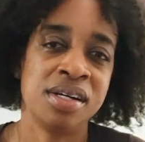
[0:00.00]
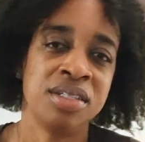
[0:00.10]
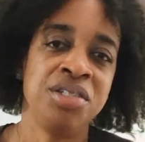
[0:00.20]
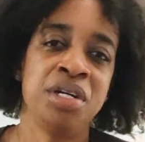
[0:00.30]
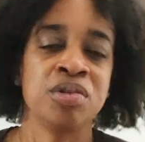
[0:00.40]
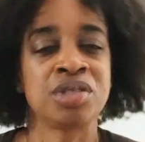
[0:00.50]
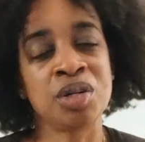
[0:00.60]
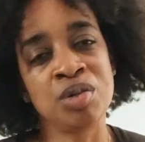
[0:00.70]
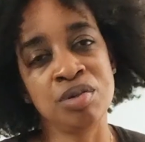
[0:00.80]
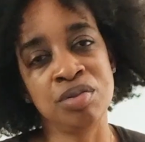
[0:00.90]
you know,
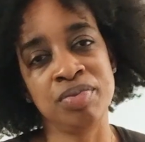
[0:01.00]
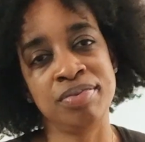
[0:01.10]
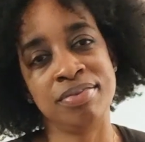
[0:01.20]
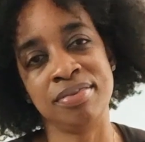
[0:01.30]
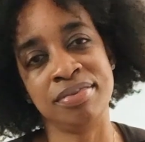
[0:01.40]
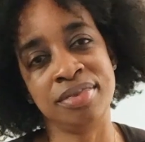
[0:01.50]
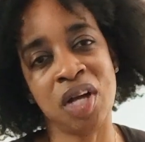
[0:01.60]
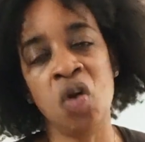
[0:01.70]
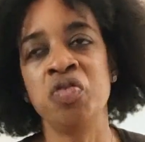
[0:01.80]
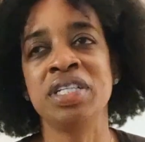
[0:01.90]
so
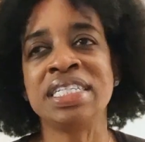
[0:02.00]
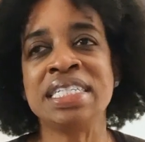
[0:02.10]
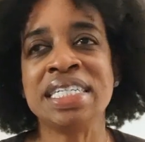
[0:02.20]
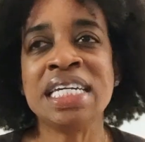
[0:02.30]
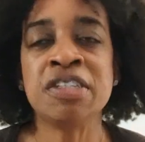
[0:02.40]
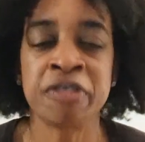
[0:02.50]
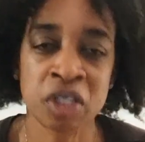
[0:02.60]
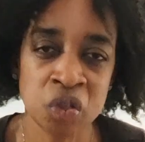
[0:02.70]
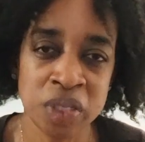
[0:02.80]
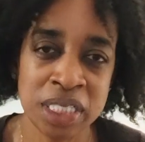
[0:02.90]
overly
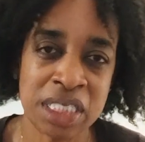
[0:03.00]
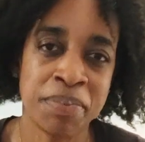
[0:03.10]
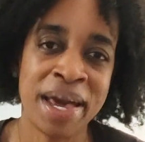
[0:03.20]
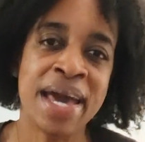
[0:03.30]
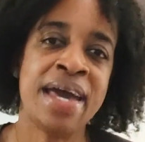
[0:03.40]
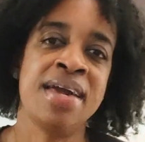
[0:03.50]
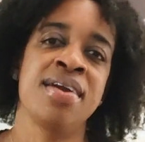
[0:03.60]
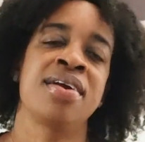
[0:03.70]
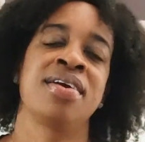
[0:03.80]
influenced by